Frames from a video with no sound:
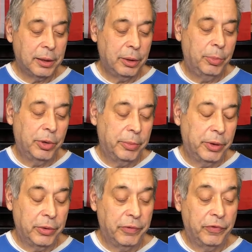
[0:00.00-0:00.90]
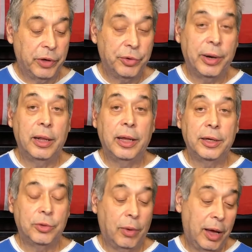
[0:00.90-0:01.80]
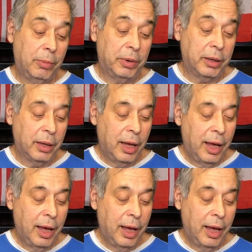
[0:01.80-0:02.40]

You put them in the refrigerator, last a while, but